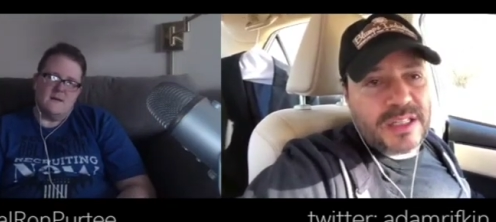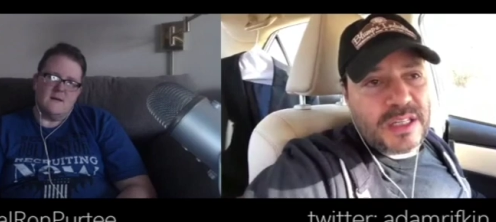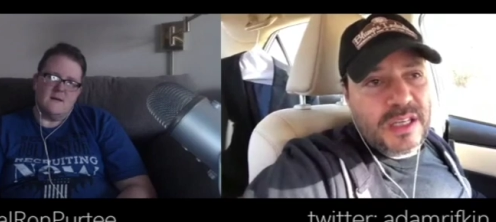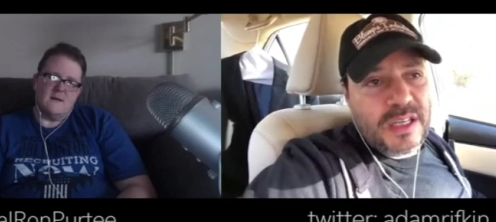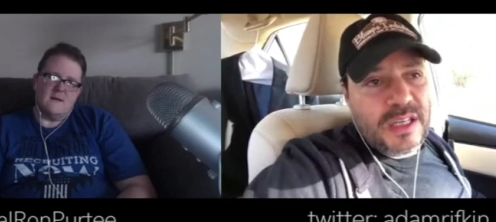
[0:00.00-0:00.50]
Speaker 1: is
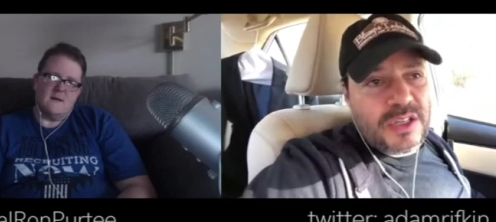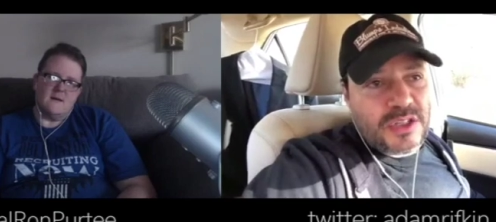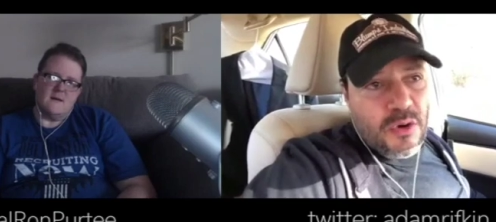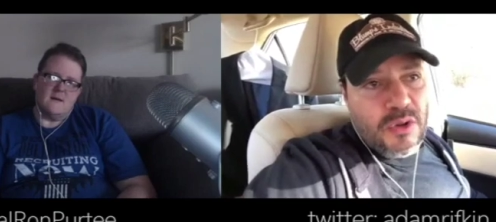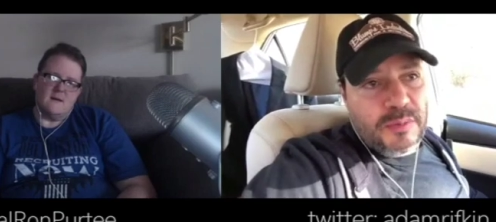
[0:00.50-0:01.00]

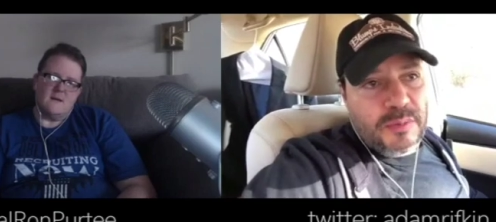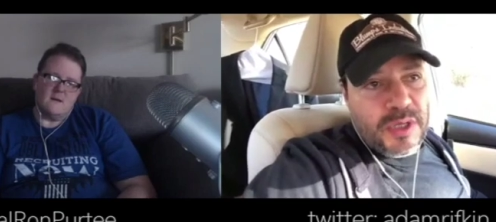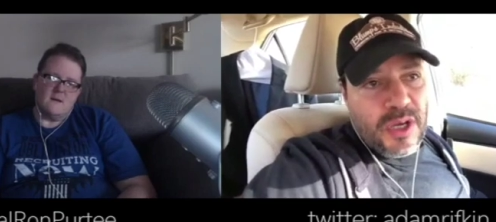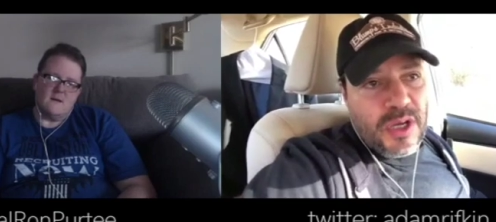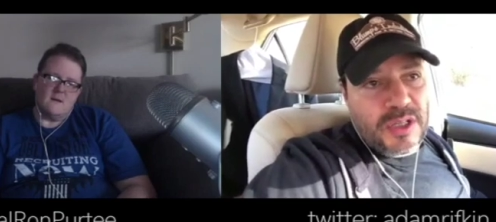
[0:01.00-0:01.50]
solely
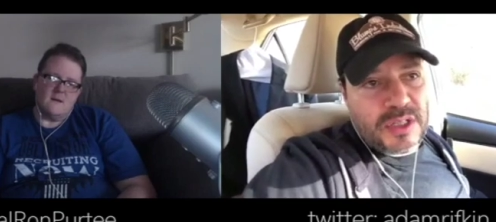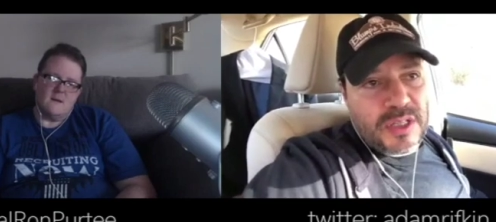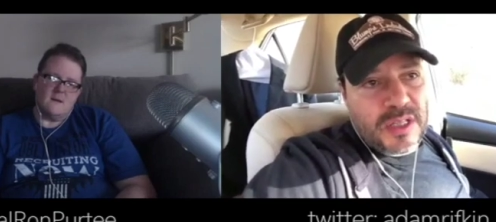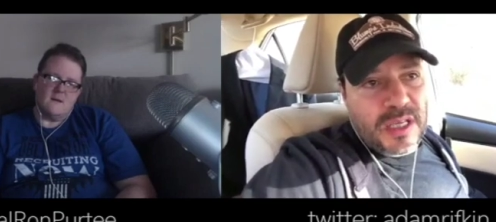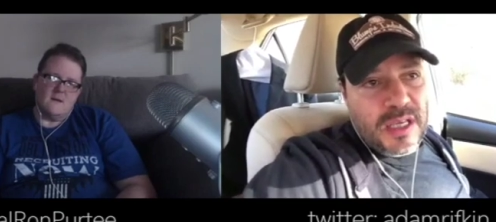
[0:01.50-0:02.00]
because
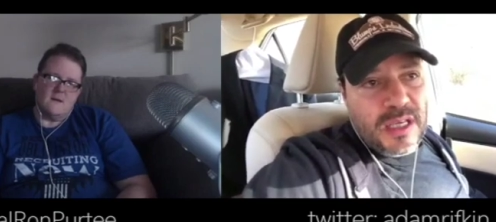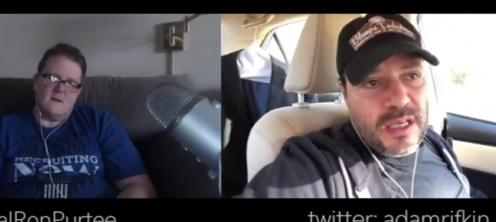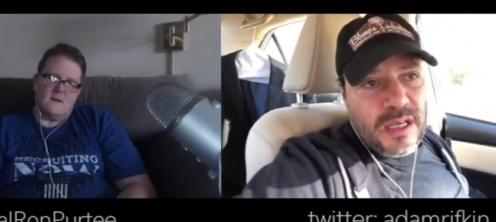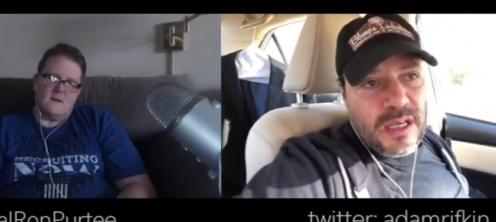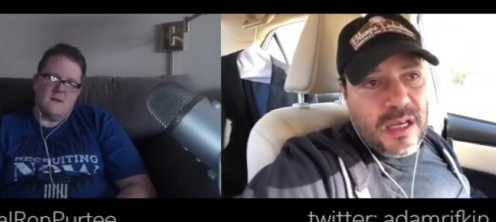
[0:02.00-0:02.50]

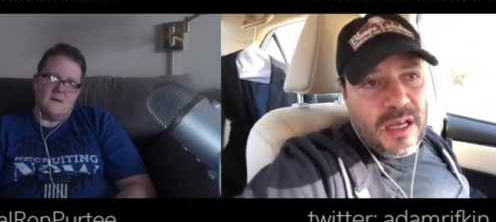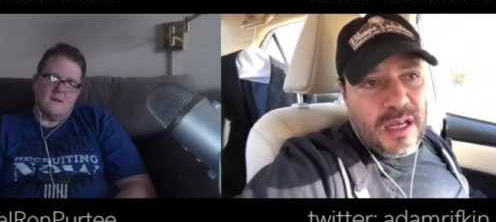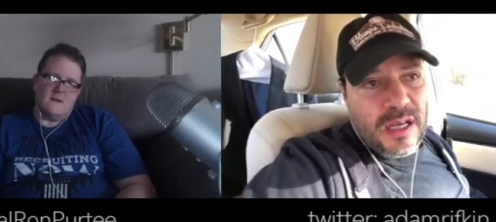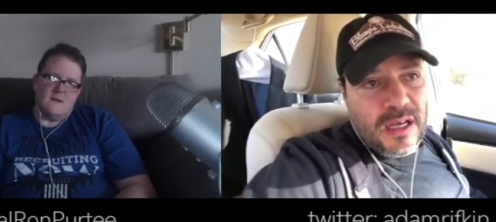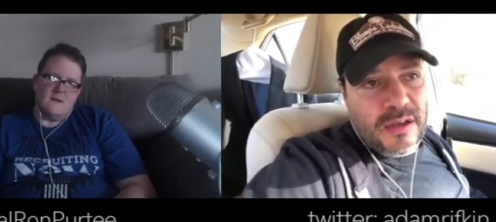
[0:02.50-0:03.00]
the.
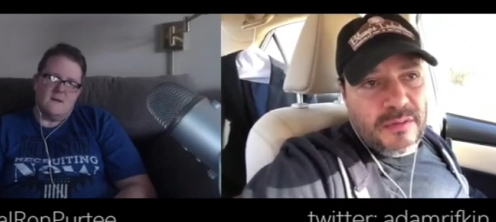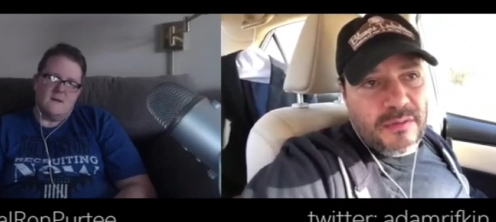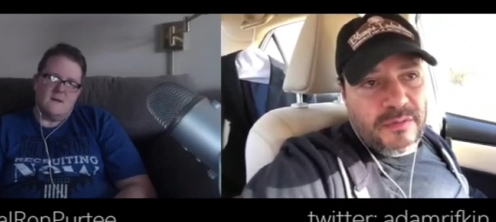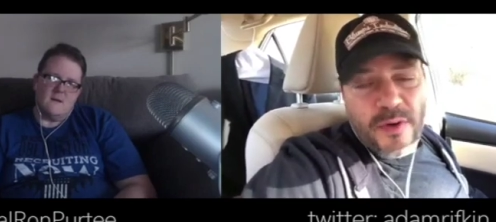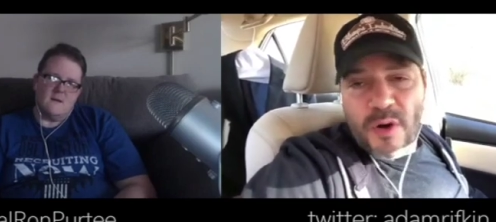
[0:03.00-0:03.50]
Uh,
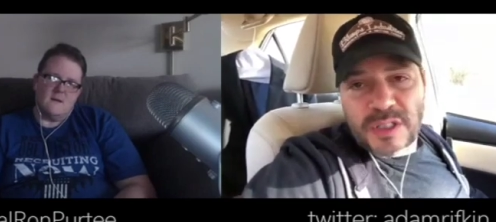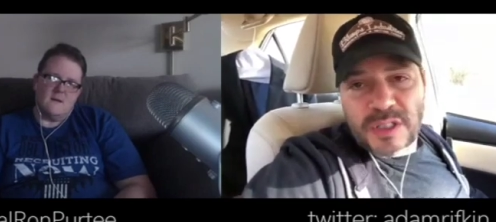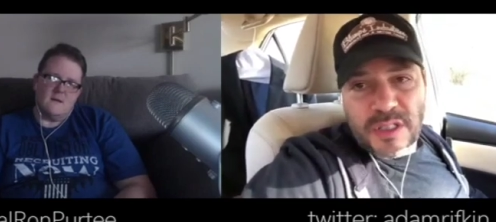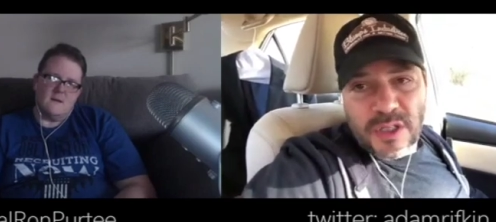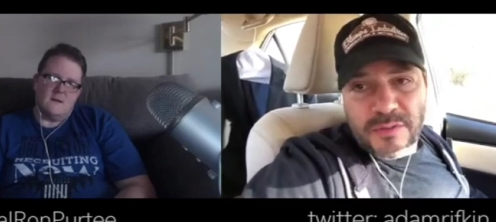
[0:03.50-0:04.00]

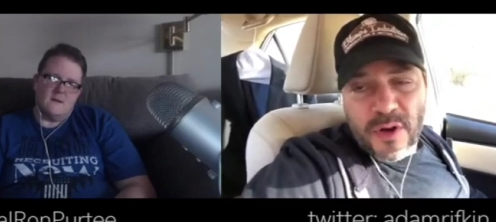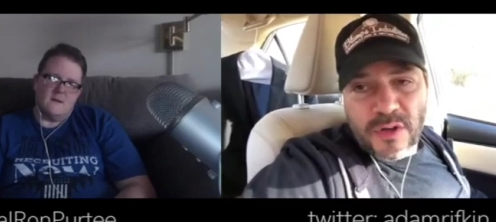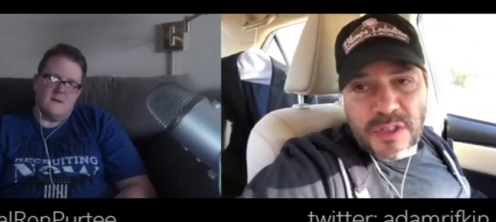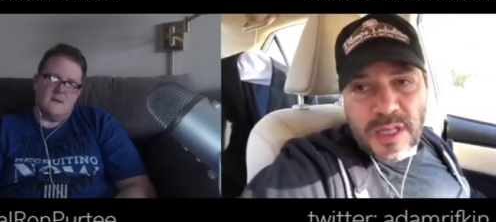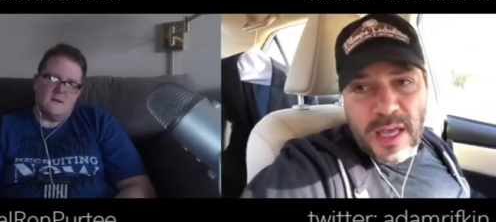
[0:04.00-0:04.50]
folks, the good
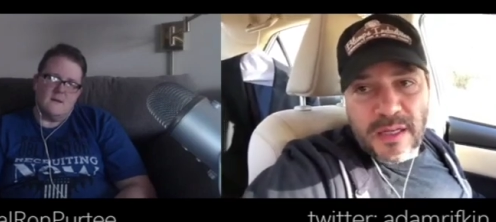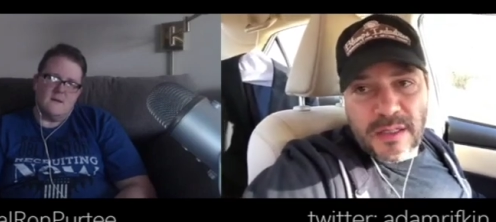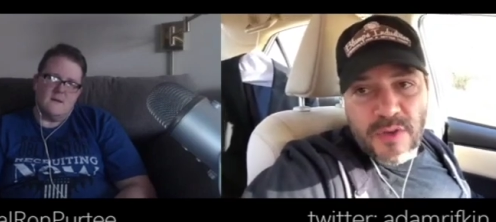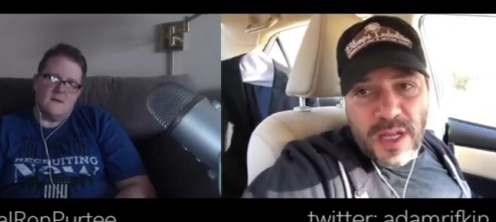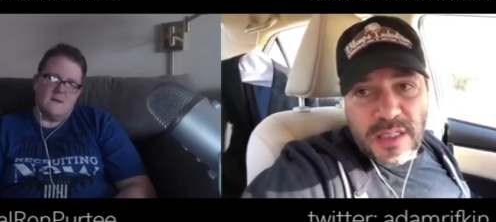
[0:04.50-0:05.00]
folks at
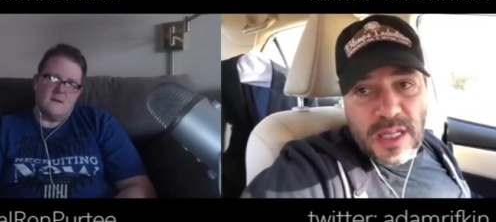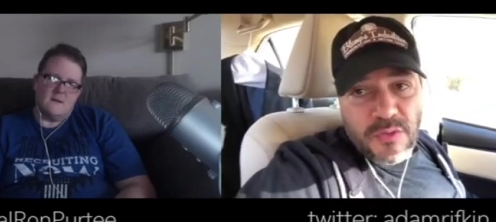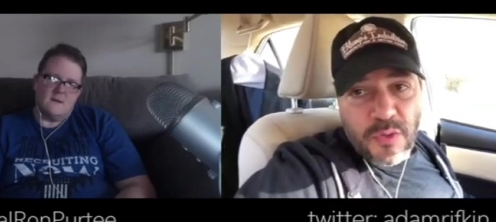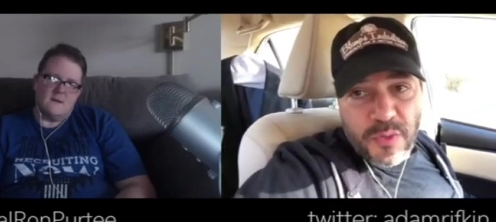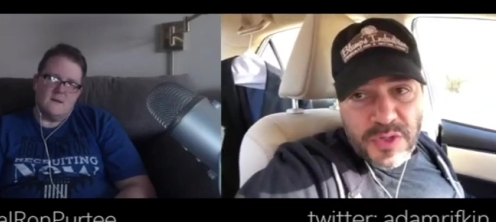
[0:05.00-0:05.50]
Dread
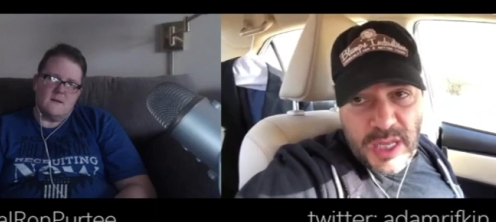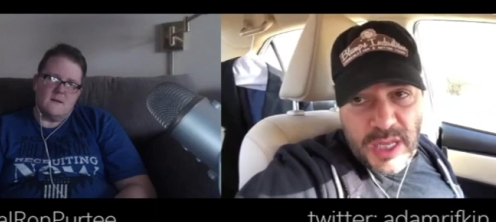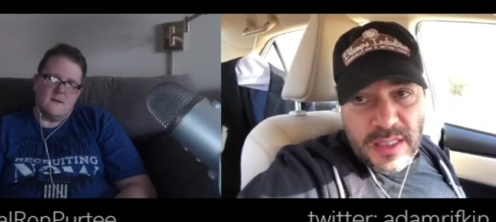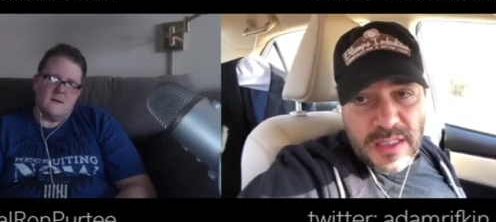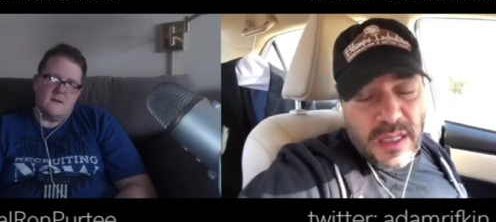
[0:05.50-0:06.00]
Central
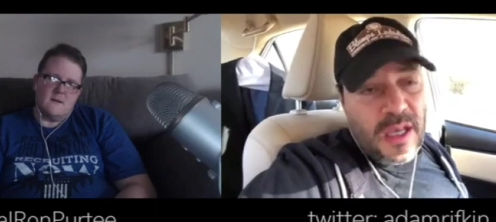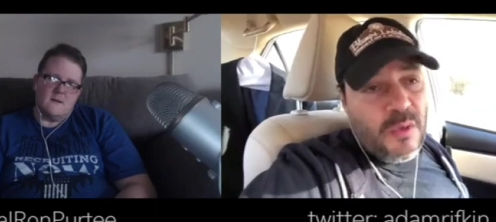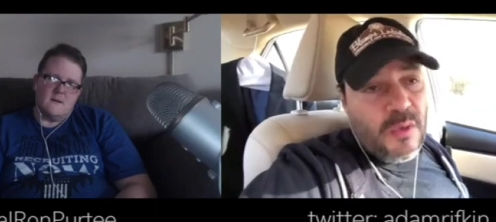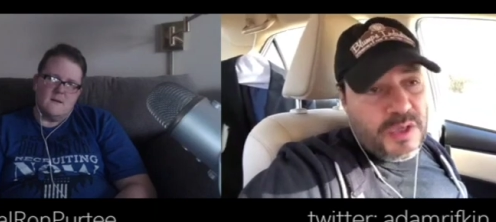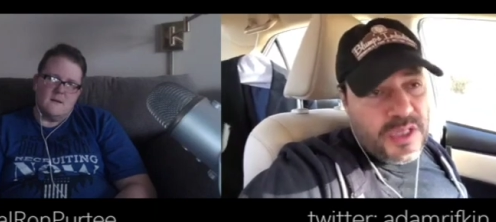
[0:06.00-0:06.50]
Presents,
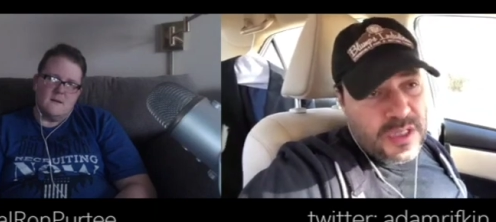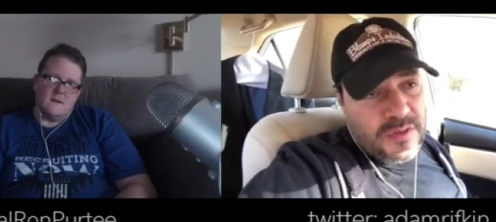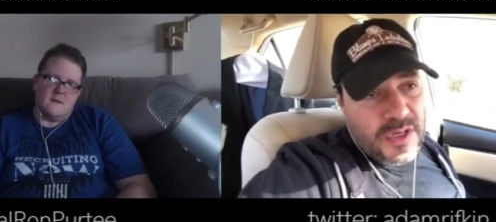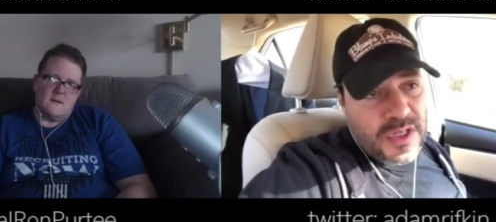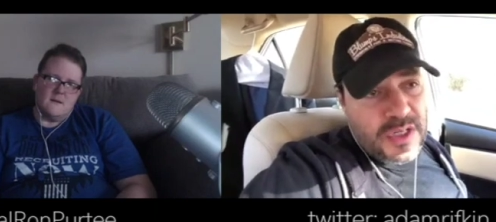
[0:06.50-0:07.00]
which is a
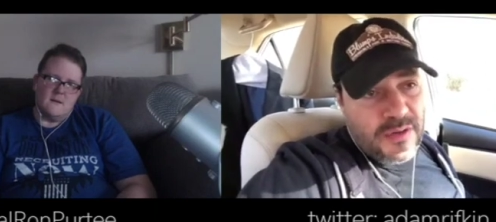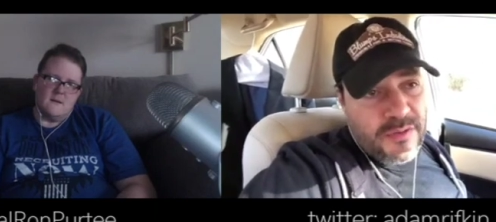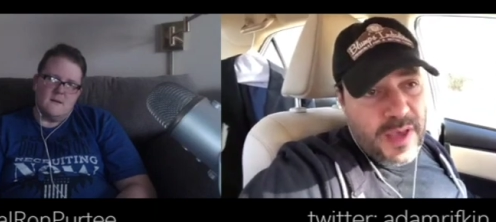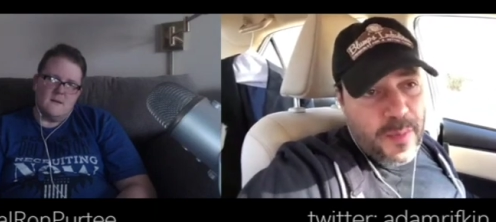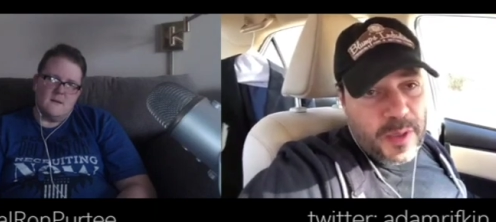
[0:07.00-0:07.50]
division
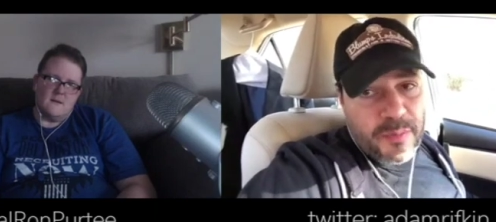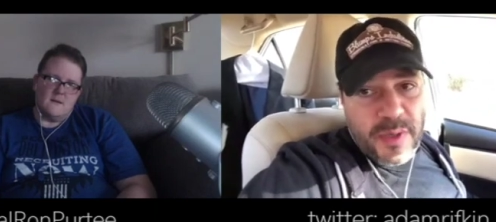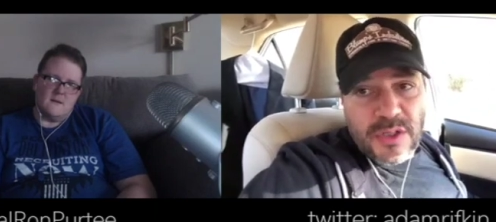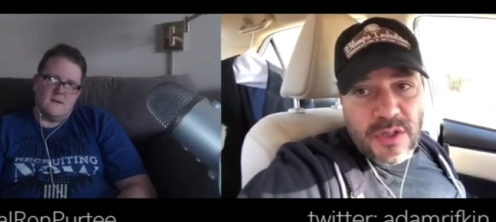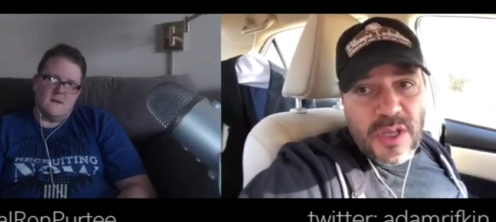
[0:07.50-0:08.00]
of Epic
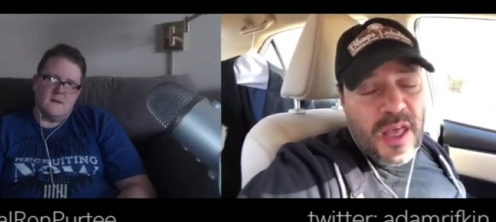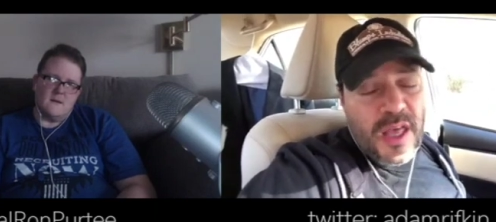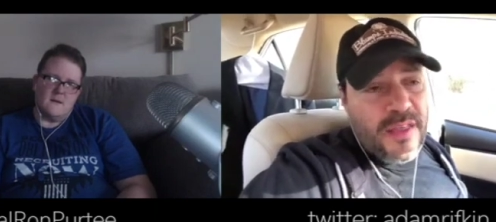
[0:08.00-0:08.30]
Pictures,